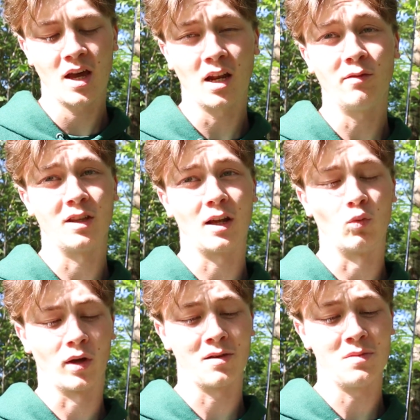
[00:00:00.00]
And even then,
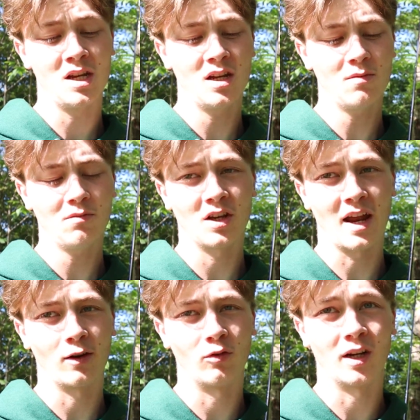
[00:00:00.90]
with a medium, the
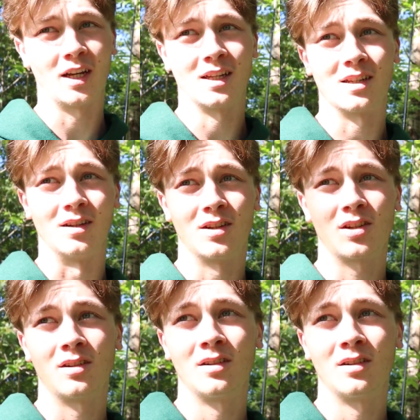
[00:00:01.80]
Ned rig isn't